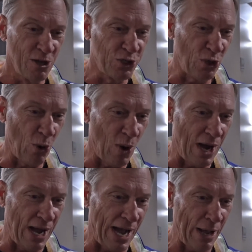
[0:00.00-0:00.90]
So
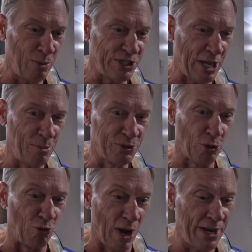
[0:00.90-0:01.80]
uh, I was able
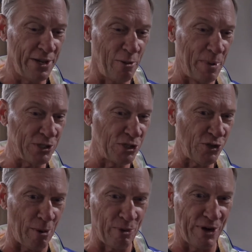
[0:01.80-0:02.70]
to run the
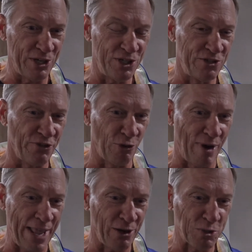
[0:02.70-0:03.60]
business operations for the
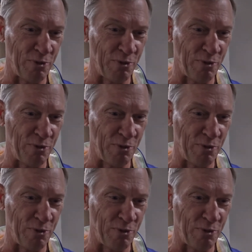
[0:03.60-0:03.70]
Wranglers